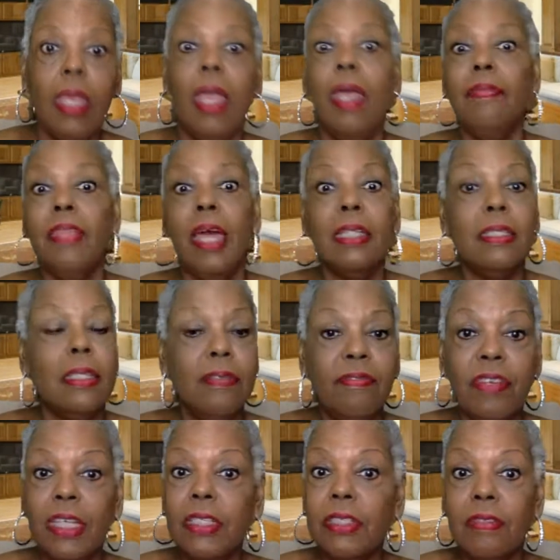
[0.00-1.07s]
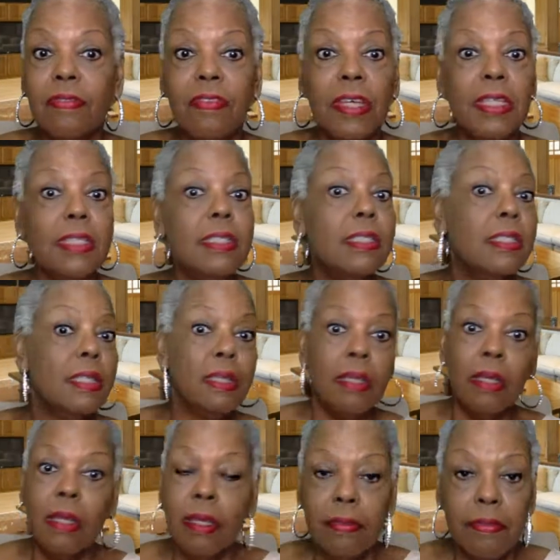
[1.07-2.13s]
That's in face-to-face,
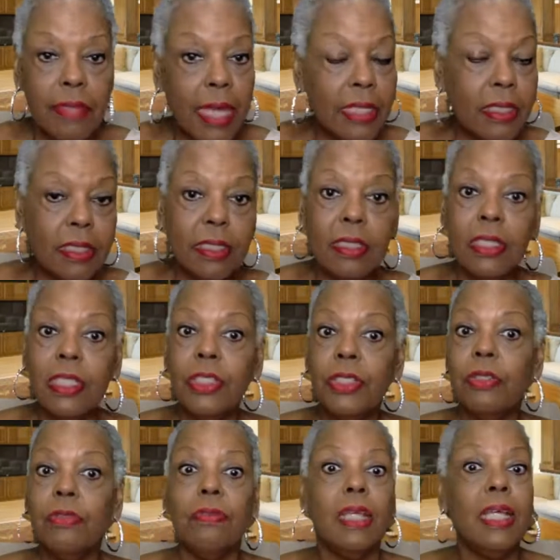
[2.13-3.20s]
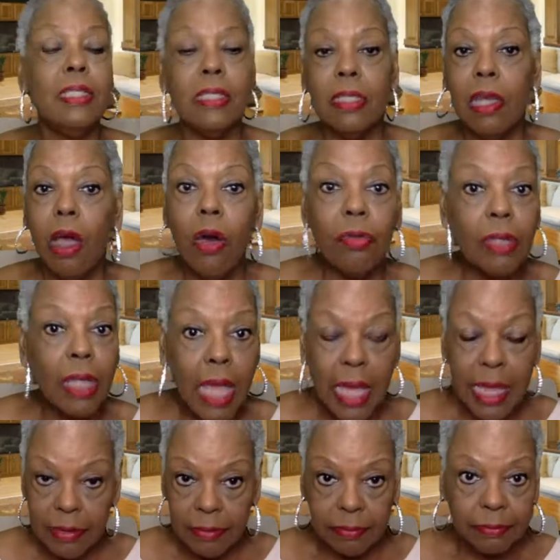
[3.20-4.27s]
that's in digital, that's in online.